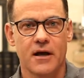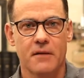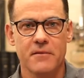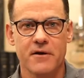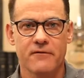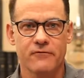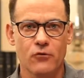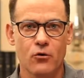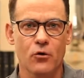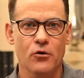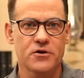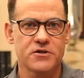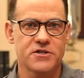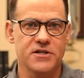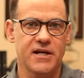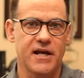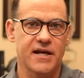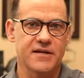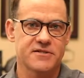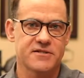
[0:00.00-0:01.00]
I mean, of course,
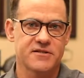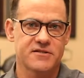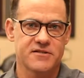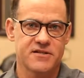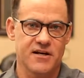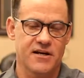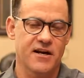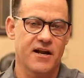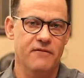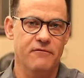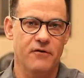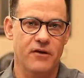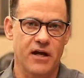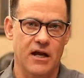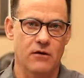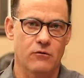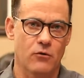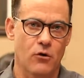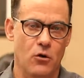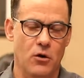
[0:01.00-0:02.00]
she has a
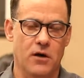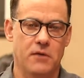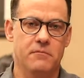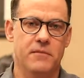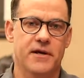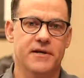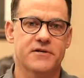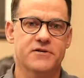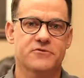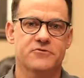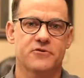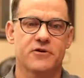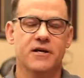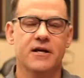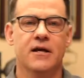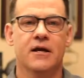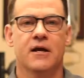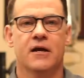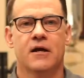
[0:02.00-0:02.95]
significant role in ministry,